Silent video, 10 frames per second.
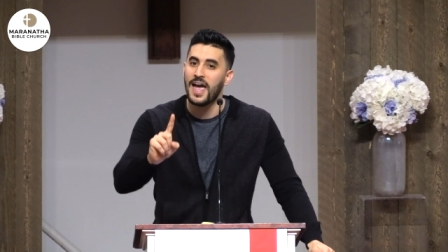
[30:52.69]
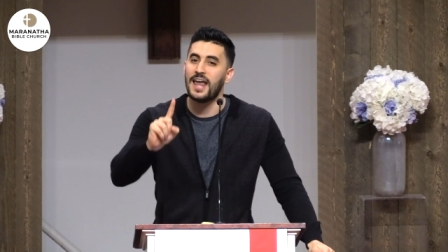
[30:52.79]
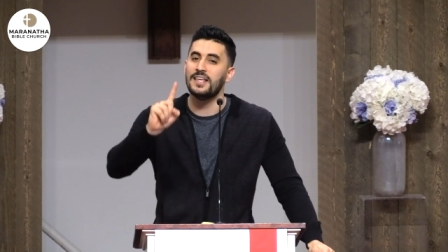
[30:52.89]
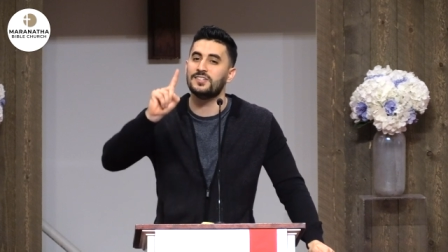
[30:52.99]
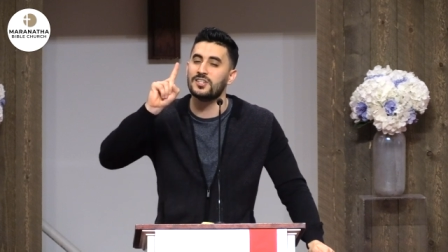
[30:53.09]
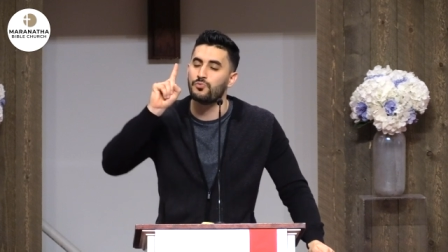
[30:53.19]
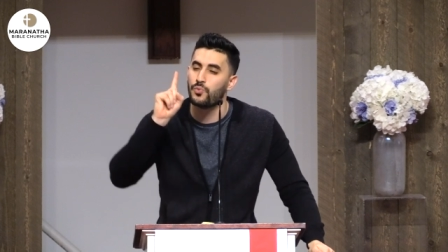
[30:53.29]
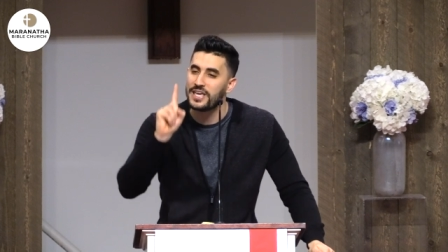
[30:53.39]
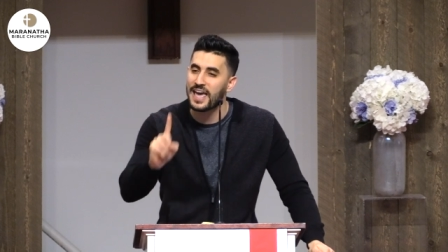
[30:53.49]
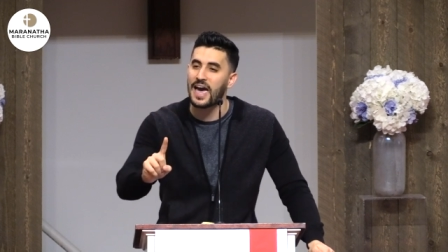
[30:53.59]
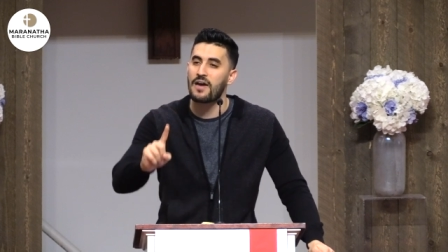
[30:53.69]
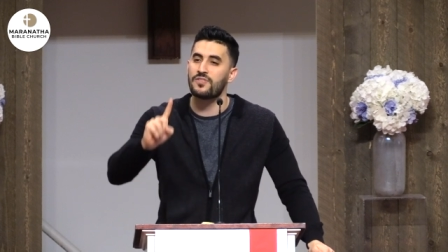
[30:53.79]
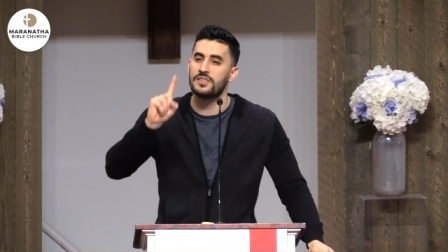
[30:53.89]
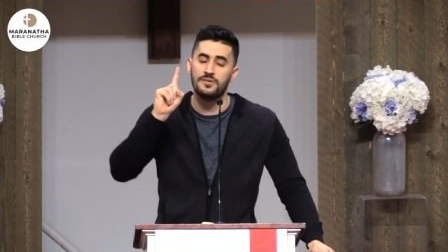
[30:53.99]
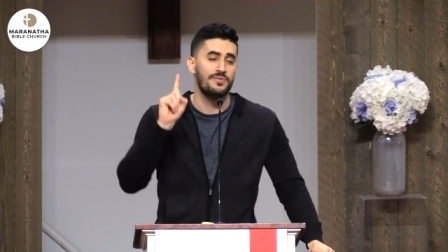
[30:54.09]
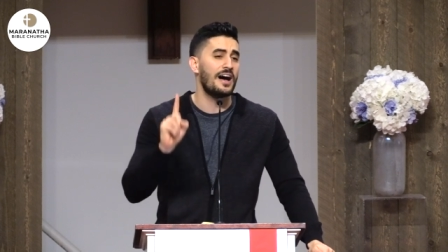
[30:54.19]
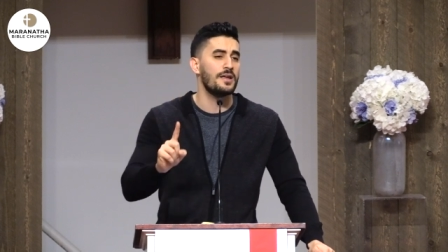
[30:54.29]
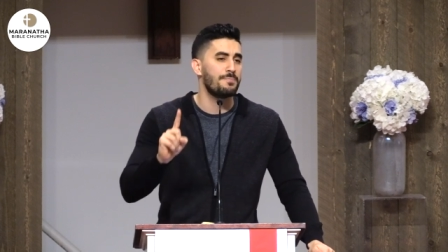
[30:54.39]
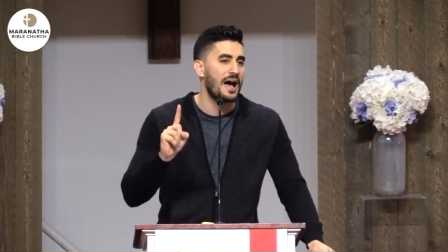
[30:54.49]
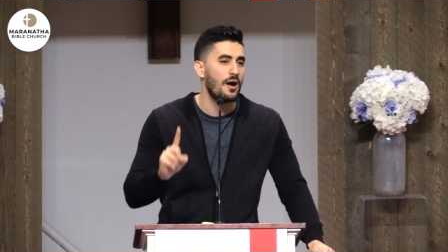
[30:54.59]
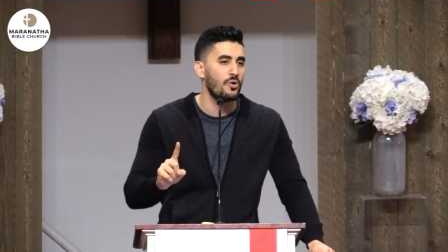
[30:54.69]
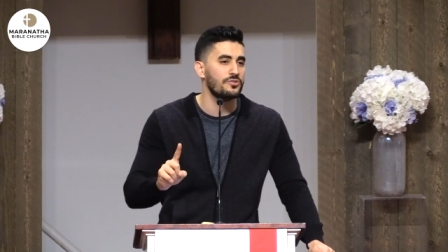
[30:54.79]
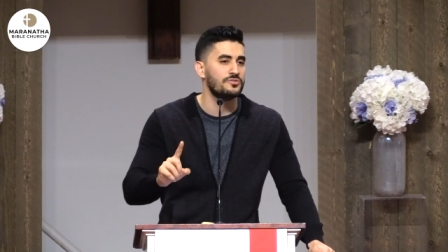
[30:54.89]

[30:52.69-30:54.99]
and he says, We have the divine power